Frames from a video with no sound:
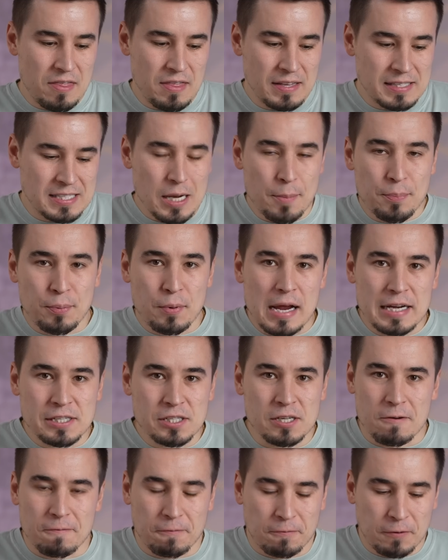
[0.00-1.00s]
The
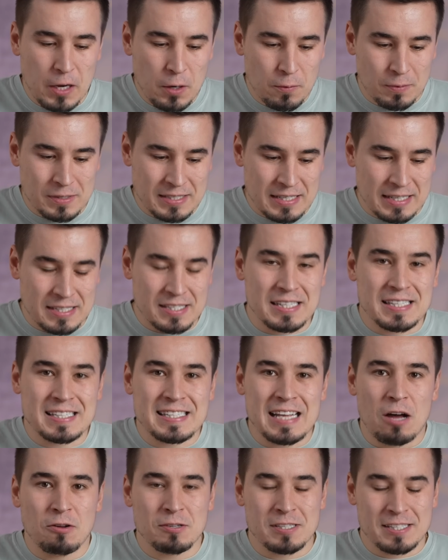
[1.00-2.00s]
separation of frequencies, the
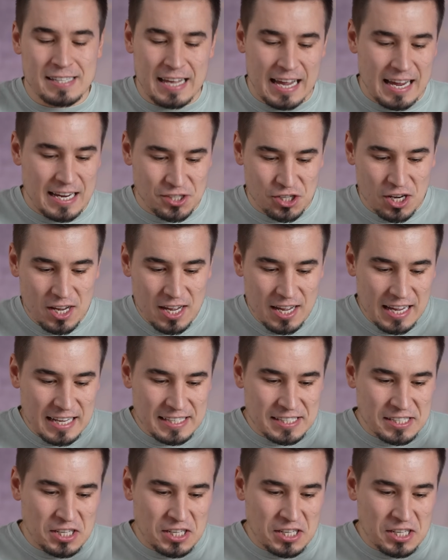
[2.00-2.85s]
soundstage is